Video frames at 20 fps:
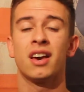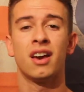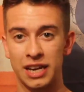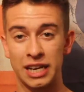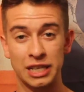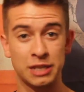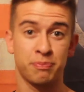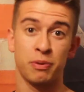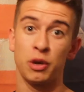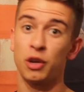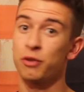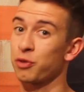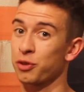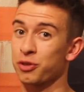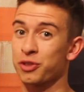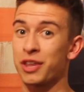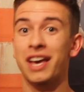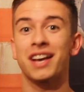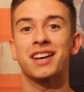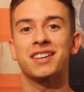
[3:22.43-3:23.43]
It's a beautiful
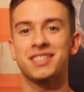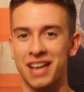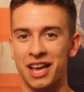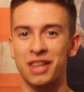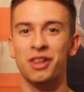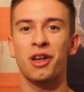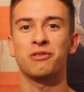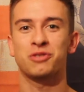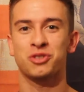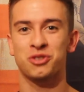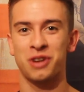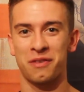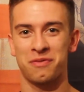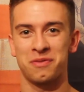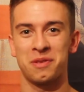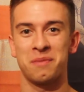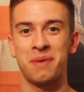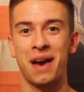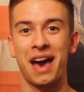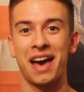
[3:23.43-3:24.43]
thing because I love Stray from
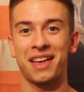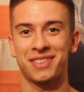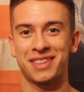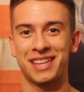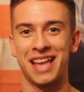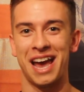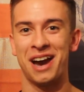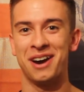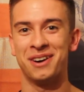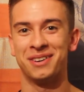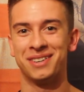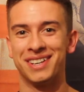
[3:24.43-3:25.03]
the Path now.